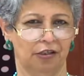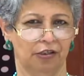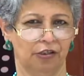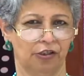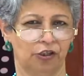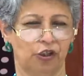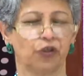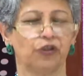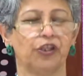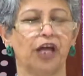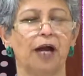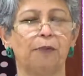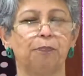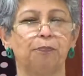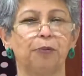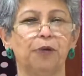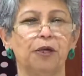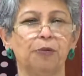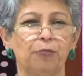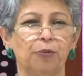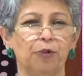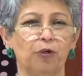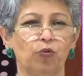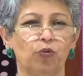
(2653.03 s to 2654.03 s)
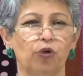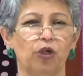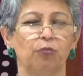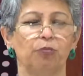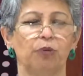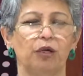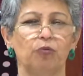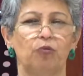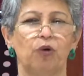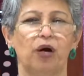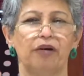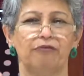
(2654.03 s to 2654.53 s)
so that people will
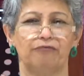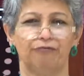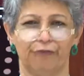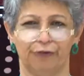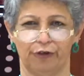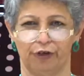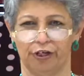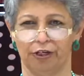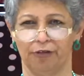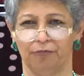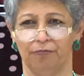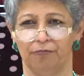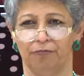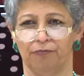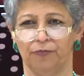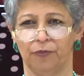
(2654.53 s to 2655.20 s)
be one for him.